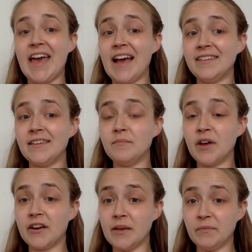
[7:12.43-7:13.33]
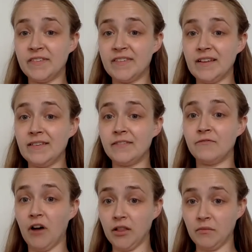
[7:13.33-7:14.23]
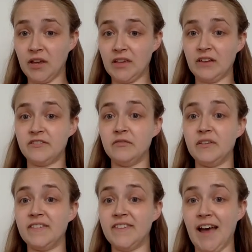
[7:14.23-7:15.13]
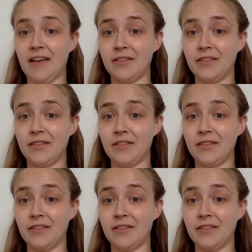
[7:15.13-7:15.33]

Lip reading: and in Miriam's scenes following Yeshua's death.